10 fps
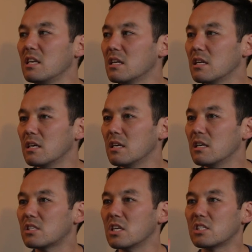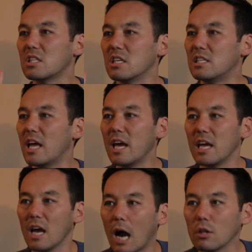it since the
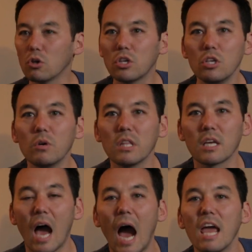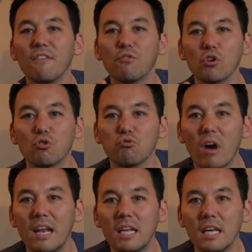day I look you in the I have
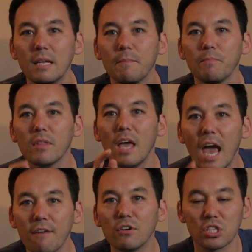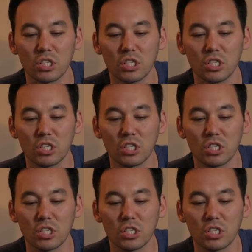regretted it ever